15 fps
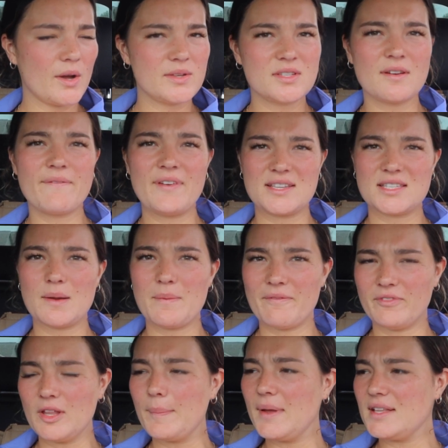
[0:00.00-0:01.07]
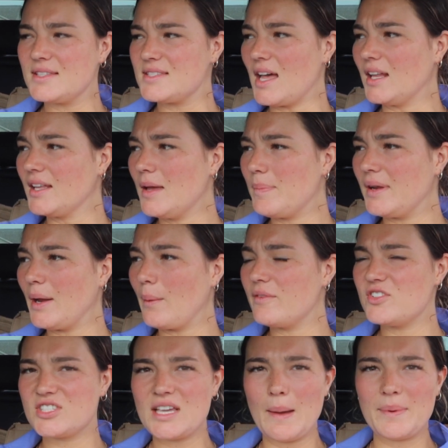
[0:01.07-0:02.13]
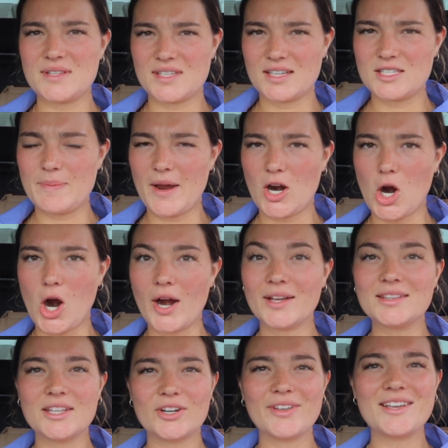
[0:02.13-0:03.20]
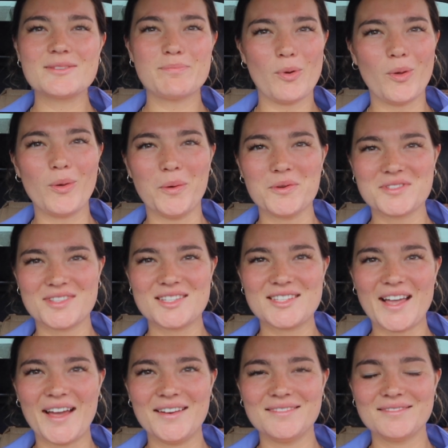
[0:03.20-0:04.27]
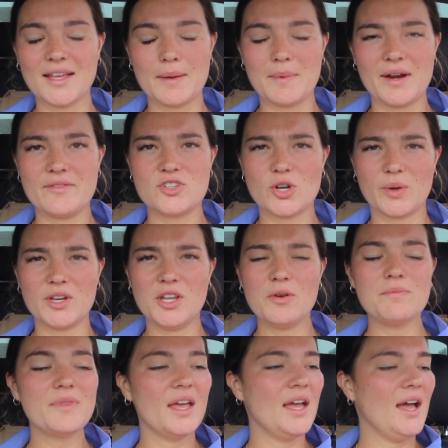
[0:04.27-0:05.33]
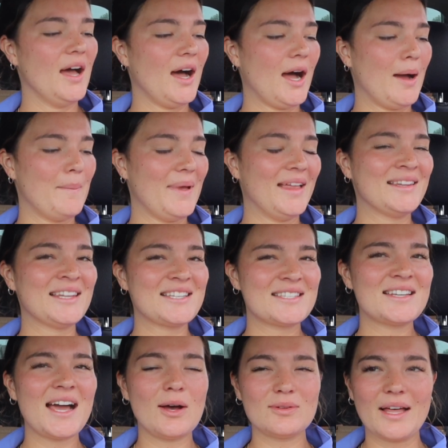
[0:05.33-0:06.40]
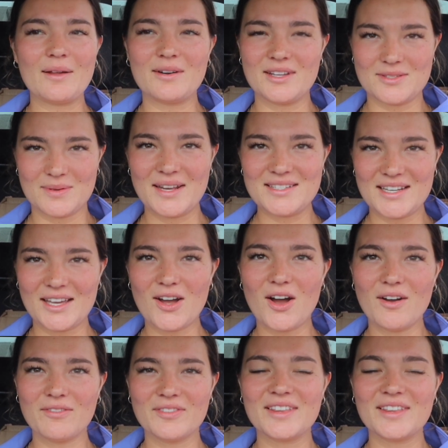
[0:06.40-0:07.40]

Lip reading: He's gonna fix it up and flip it and sell it, but now we've just kept it as like a spare car. It literally has bullet holes in the side. I'm not even joking you. And listen to how loud it is when I take off.